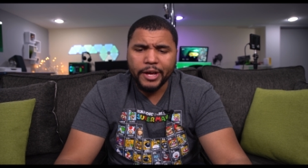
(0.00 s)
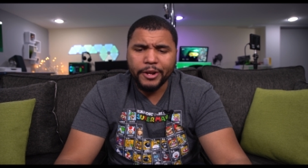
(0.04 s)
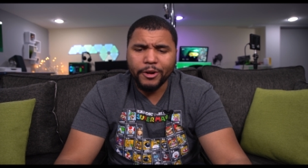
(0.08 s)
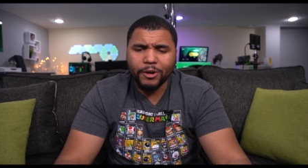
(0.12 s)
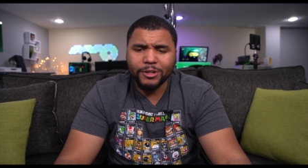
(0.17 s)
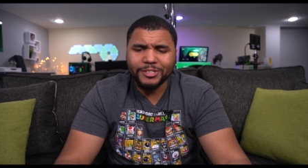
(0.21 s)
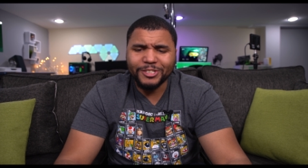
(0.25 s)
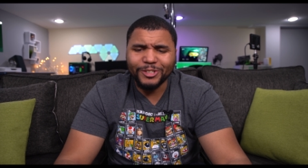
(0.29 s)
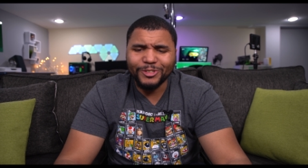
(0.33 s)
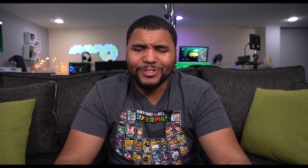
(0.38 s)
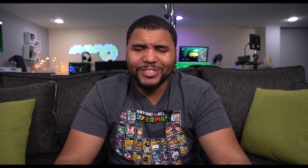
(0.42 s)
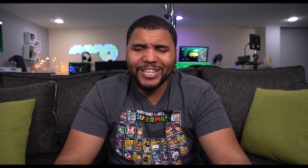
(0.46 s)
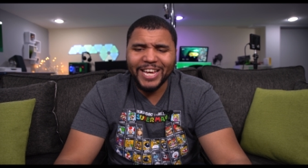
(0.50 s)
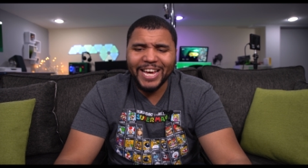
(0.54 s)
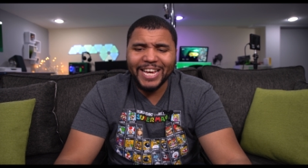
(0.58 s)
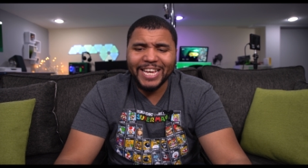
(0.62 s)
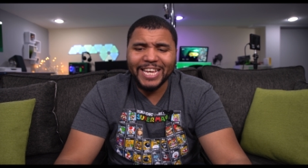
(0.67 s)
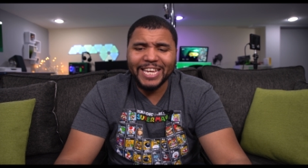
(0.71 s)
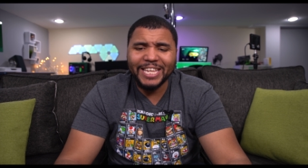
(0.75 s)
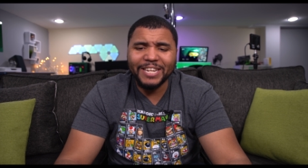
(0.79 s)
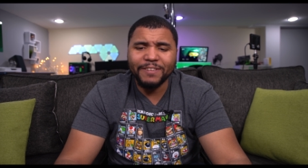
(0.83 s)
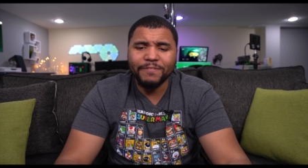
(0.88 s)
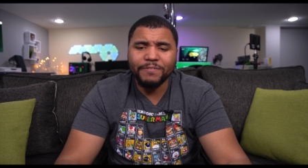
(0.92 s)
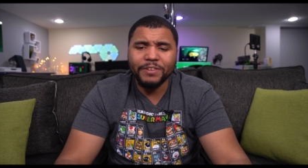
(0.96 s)
And also
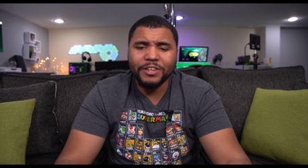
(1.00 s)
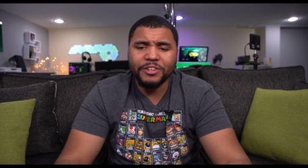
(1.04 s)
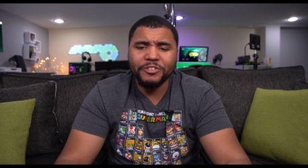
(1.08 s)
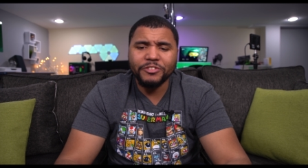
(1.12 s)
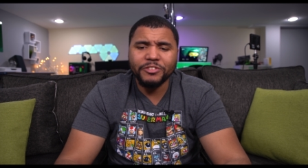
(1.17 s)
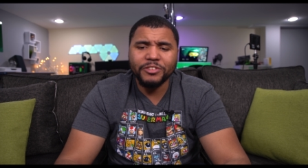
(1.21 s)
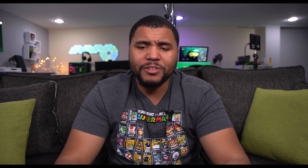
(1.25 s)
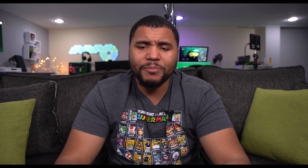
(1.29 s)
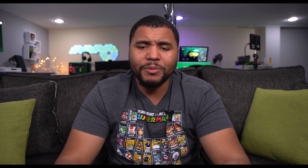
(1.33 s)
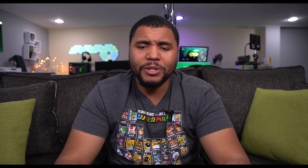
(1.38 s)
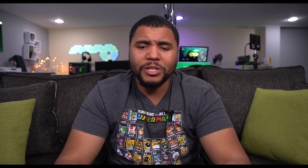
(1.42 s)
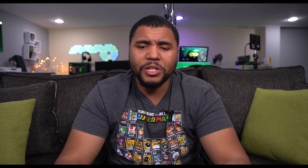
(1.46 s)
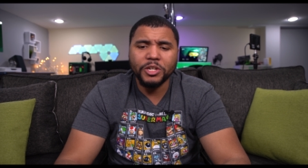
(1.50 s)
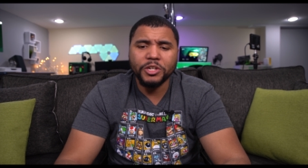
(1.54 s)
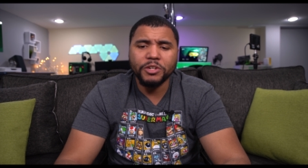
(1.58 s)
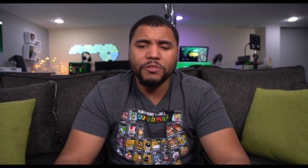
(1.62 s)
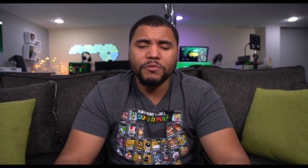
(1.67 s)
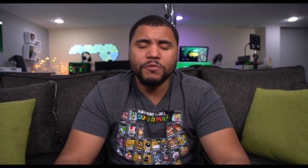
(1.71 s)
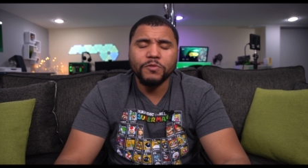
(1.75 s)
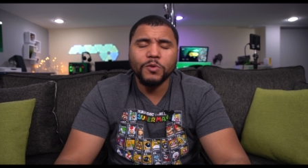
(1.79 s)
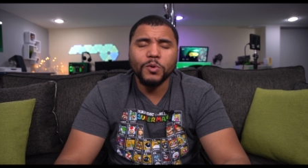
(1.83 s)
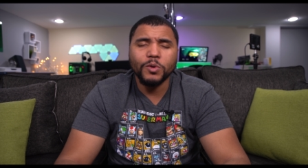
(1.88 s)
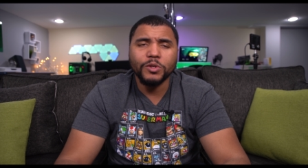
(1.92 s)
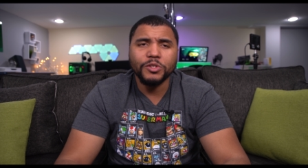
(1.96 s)
tech innovations am I
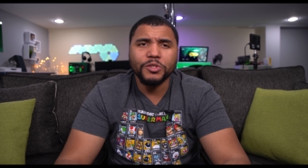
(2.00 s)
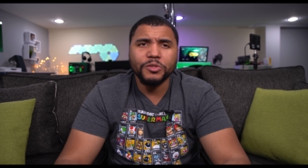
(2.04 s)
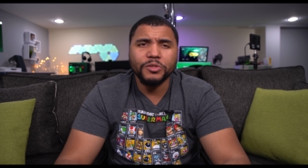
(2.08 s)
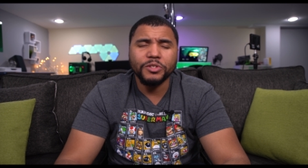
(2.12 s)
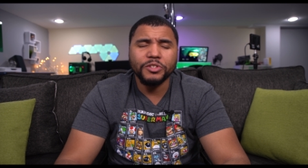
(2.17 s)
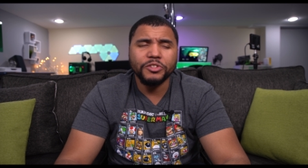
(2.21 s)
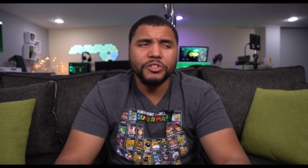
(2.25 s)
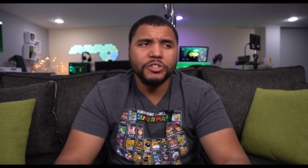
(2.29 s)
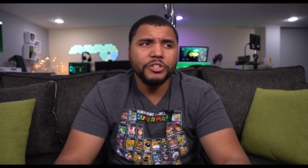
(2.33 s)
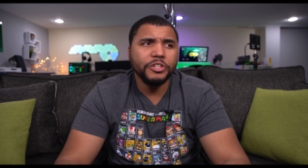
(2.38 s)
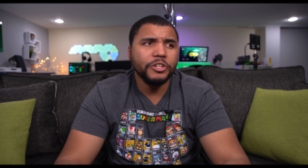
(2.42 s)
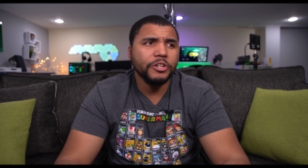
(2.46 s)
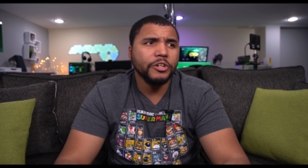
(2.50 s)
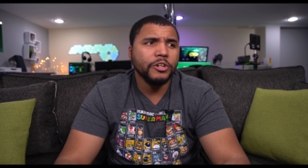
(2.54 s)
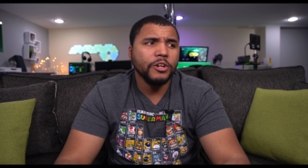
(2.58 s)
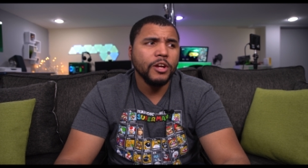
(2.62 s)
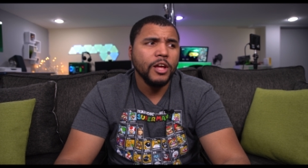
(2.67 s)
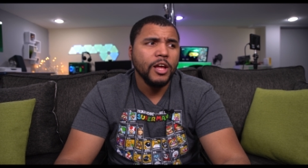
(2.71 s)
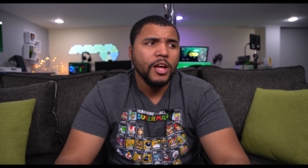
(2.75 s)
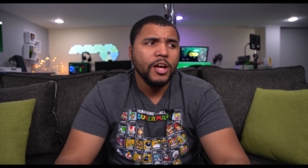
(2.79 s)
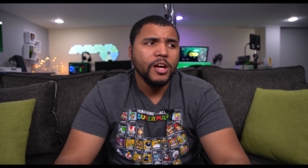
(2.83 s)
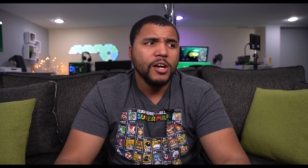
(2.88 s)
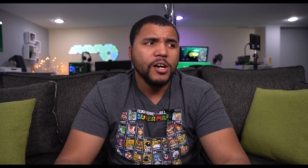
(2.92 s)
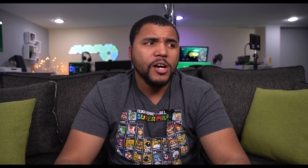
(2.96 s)
looking forward to this
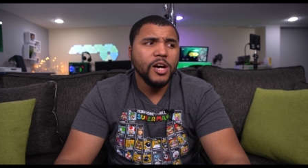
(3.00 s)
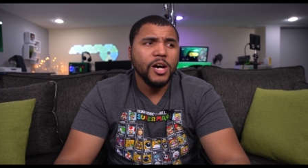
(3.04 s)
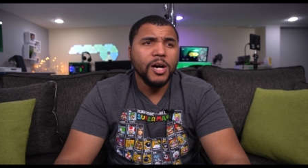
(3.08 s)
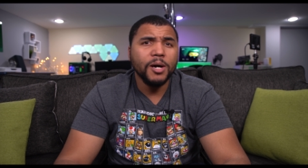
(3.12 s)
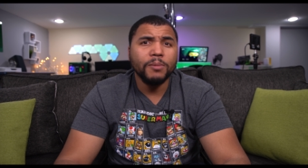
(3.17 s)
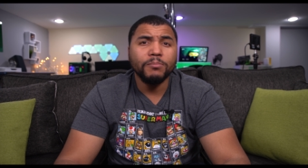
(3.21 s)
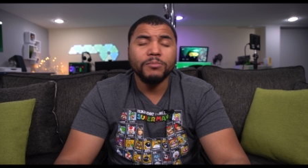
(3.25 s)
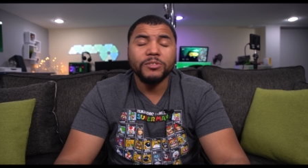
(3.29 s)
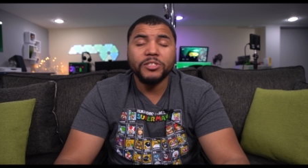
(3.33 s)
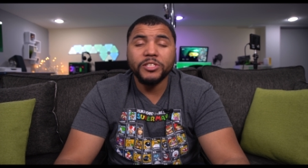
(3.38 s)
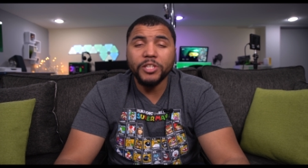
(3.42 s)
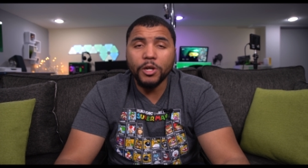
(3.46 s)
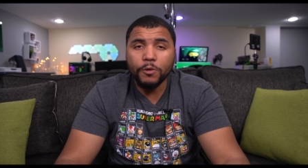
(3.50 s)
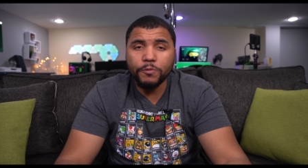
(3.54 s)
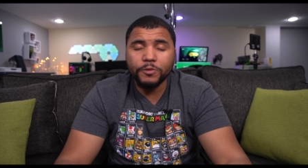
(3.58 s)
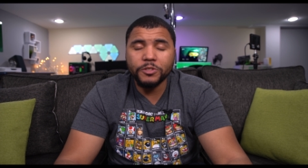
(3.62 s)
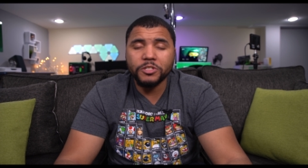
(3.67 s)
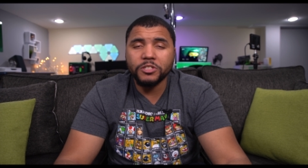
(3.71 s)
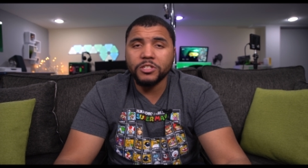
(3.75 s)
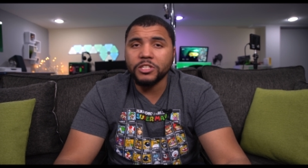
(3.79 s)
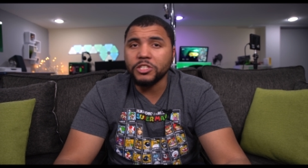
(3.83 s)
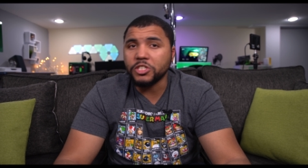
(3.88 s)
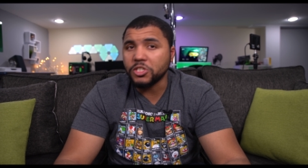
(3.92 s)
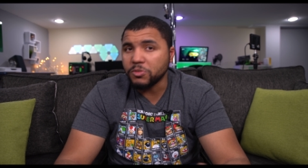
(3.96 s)
year. Um,
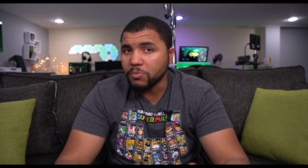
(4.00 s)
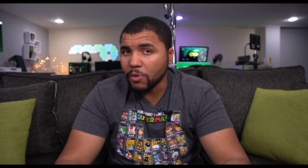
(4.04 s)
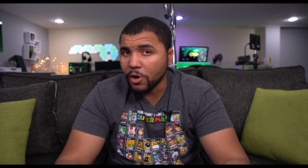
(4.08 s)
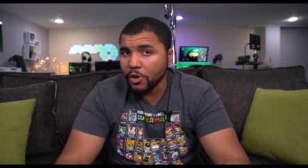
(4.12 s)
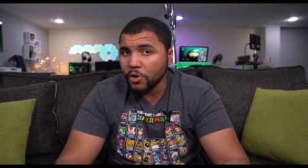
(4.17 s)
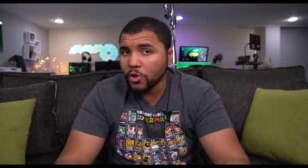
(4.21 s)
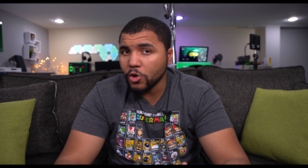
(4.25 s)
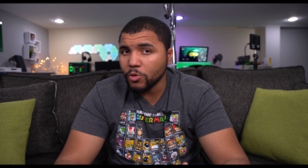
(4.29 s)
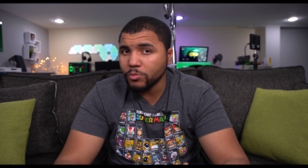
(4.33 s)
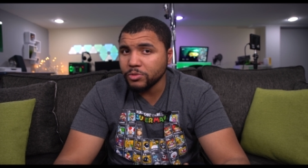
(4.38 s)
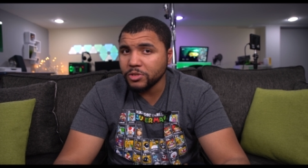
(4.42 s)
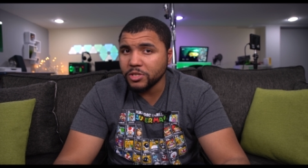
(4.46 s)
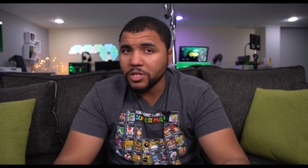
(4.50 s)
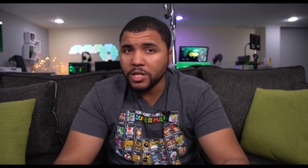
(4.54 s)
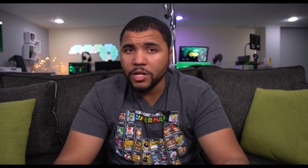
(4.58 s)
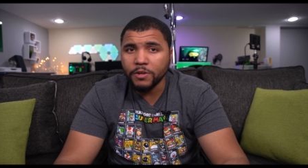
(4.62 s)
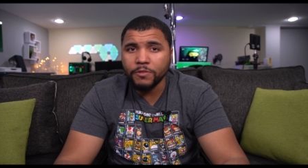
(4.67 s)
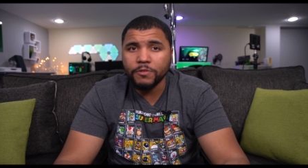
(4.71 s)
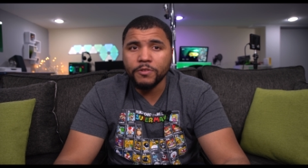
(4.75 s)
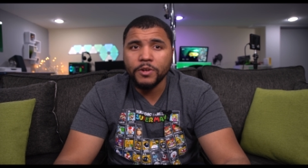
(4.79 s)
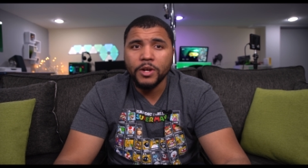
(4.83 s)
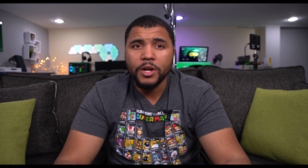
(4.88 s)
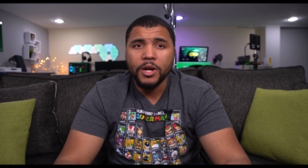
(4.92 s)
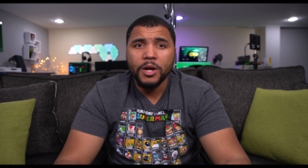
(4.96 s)
selfishly, smart home
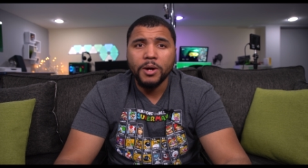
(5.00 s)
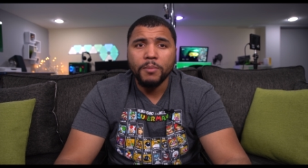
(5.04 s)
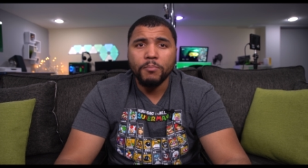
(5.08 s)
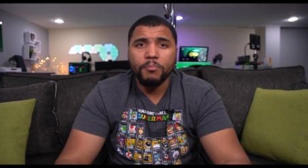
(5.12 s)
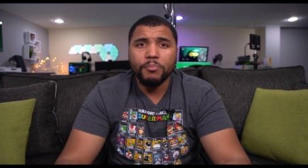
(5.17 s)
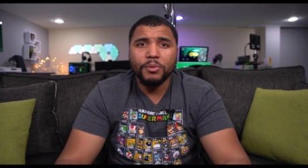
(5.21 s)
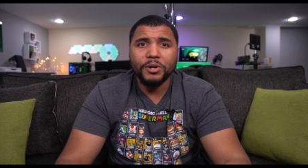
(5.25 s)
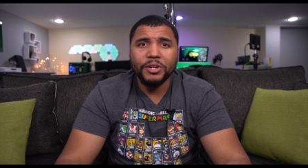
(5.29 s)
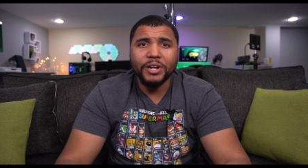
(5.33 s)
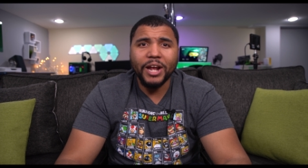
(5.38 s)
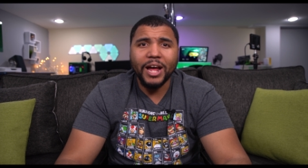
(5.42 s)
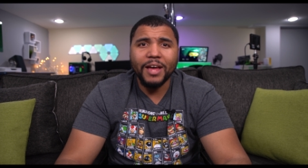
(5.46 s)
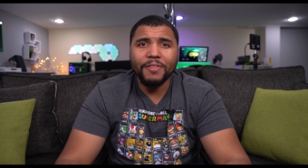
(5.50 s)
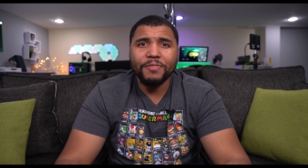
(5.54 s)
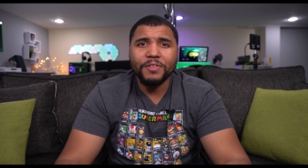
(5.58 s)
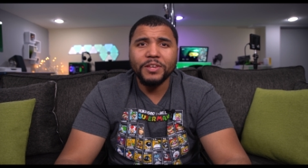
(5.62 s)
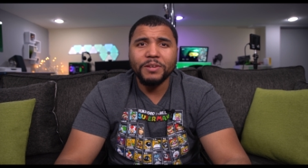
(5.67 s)
stuff, but I